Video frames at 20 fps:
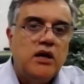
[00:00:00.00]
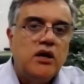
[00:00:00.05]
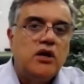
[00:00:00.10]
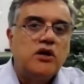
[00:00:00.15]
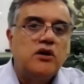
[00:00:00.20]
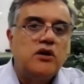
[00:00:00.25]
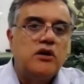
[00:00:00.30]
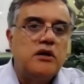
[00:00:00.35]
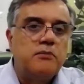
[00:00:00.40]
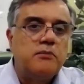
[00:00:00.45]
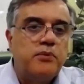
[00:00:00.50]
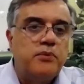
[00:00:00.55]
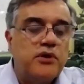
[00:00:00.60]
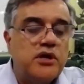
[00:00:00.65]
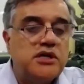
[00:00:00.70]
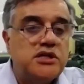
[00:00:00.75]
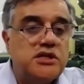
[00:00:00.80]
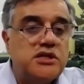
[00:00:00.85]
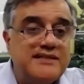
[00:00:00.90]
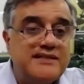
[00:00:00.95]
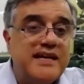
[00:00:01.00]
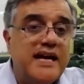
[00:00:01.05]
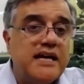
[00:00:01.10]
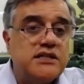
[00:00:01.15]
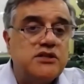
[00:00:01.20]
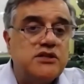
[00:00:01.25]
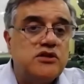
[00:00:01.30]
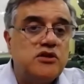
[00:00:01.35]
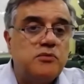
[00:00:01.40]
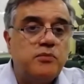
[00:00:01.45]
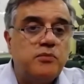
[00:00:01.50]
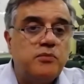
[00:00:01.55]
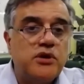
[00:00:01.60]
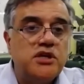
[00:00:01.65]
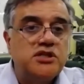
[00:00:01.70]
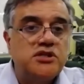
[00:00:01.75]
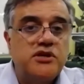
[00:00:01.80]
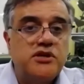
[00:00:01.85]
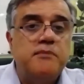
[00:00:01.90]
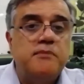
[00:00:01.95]
on a per transaction or
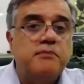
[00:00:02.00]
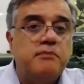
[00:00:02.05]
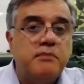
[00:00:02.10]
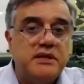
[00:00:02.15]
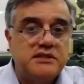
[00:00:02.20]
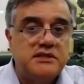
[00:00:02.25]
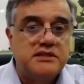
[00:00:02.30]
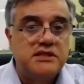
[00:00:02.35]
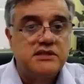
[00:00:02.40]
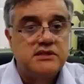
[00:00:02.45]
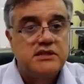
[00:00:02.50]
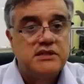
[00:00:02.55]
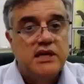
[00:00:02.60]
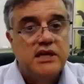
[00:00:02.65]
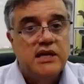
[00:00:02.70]
per trip basis.